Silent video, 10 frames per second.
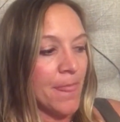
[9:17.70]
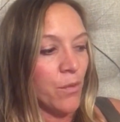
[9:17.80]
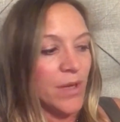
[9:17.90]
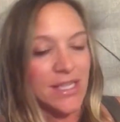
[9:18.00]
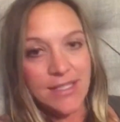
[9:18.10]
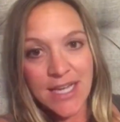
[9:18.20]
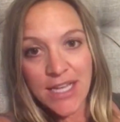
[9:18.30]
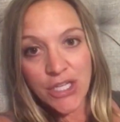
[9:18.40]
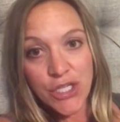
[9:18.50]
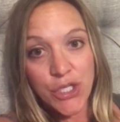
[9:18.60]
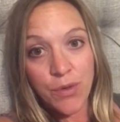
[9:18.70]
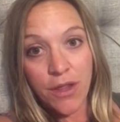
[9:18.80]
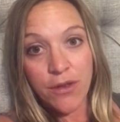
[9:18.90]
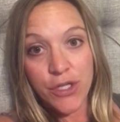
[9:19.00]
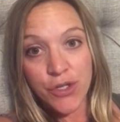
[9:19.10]
We decided to do
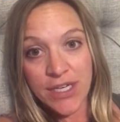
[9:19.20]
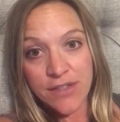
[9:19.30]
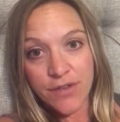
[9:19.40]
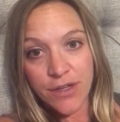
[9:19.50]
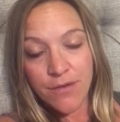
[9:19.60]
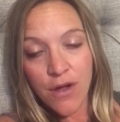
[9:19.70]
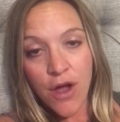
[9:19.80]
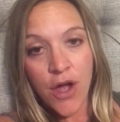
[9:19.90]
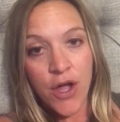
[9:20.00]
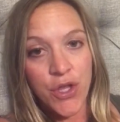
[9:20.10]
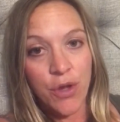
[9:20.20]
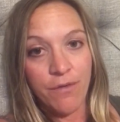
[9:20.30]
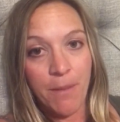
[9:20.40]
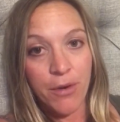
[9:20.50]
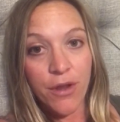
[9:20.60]
our 3rd transfer on
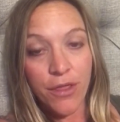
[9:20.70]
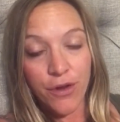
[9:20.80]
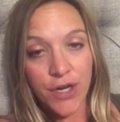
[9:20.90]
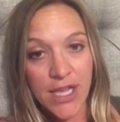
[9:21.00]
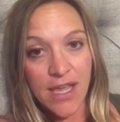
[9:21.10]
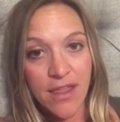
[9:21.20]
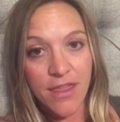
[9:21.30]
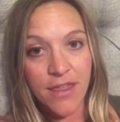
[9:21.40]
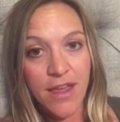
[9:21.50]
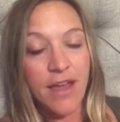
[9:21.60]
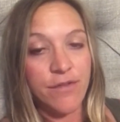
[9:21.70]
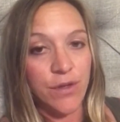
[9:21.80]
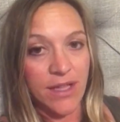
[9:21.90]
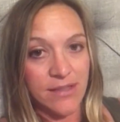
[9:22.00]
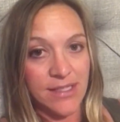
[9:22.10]
November 30th of
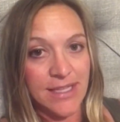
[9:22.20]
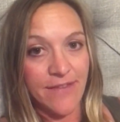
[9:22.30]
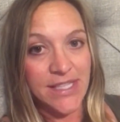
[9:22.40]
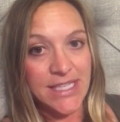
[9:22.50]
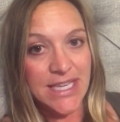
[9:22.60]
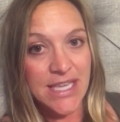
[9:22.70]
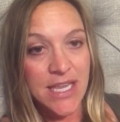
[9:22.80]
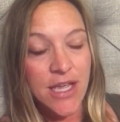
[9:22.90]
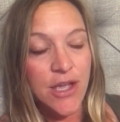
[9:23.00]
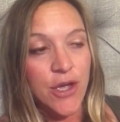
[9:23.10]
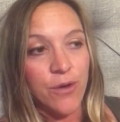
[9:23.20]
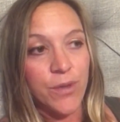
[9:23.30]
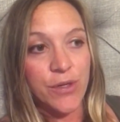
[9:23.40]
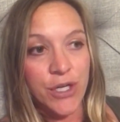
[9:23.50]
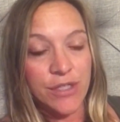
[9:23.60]
2017.
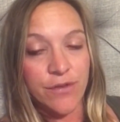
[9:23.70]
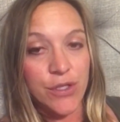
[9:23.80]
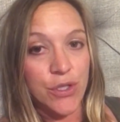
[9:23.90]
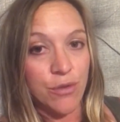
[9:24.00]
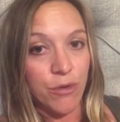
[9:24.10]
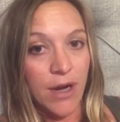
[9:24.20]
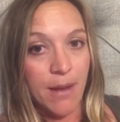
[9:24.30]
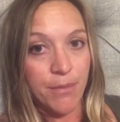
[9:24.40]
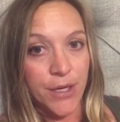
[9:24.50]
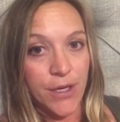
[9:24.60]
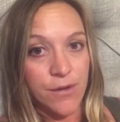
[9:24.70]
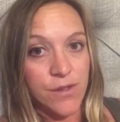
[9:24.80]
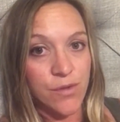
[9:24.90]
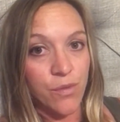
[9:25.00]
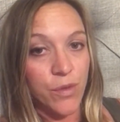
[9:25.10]
We transferred 2 more
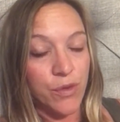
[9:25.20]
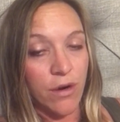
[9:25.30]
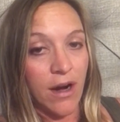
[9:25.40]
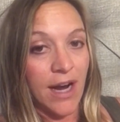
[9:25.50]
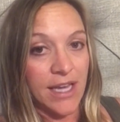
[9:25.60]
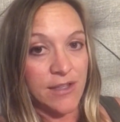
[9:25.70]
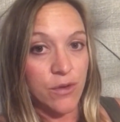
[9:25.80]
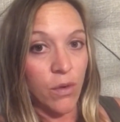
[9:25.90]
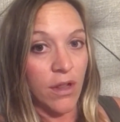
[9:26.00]
embryos, which were our highest